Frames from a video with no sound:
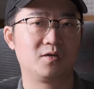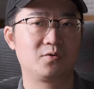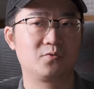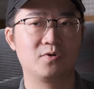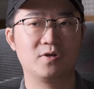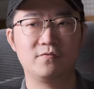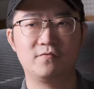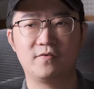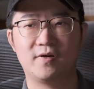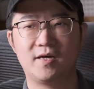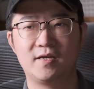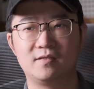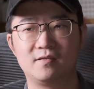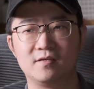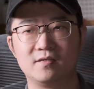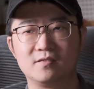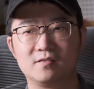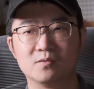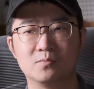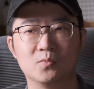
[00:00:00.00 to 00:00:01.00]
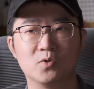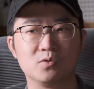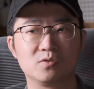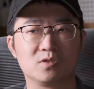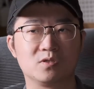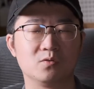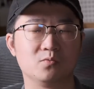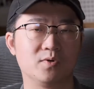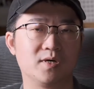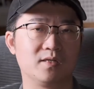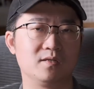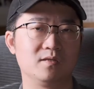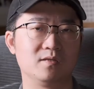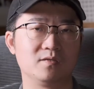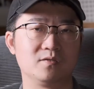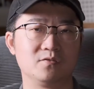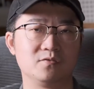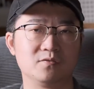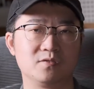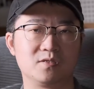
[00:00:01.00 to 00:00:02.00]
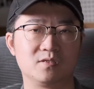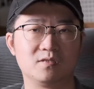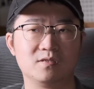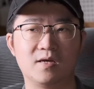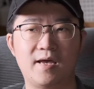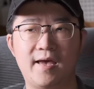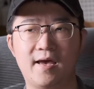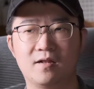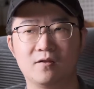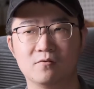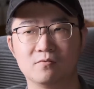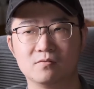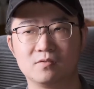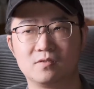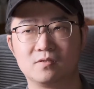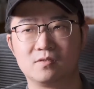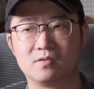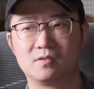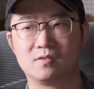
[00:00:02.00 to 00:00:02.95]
graphite is the most widely used anode